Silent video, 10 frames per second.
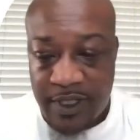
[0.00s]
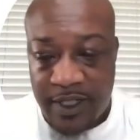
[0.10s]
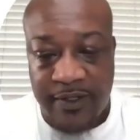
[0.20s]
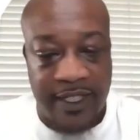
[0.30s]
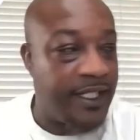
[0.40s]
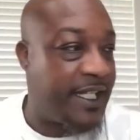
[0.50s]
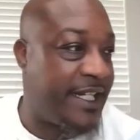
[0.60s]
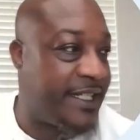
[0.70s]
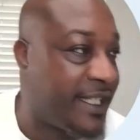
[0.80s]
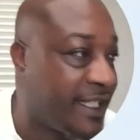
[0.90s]
All right, I
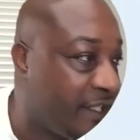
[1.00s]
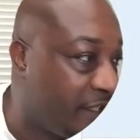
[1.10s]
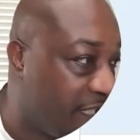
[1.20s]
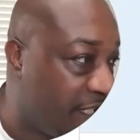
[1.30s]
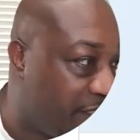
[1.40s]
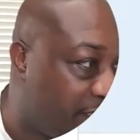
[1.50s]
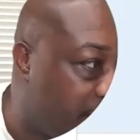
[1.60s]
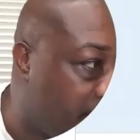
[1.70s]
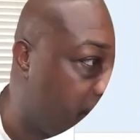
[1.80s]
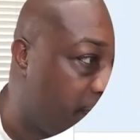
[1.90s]
had to take education
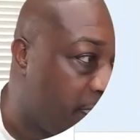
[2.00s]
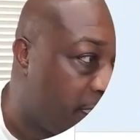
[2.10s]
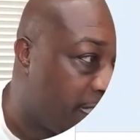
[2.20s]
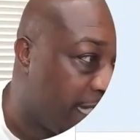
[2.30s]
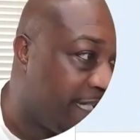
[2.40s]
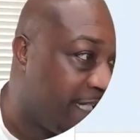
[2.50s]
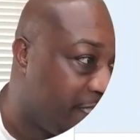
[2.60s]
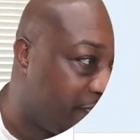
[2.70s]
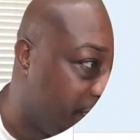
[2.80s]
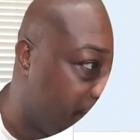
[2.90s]
out.
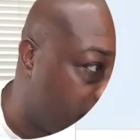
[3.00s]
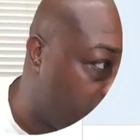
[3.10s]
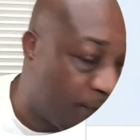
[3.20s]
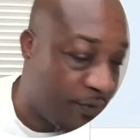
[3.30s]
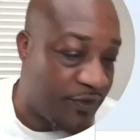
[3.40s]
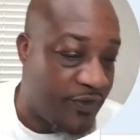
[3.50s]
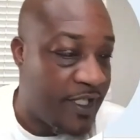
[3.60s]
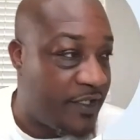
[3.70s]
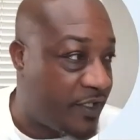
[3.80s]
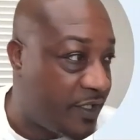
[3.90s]
ADHD coping
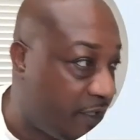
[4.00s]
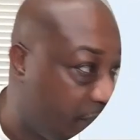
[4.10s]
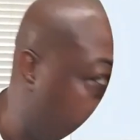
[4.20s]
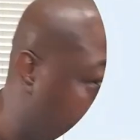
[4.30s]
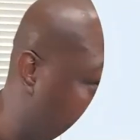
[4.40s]
strategies.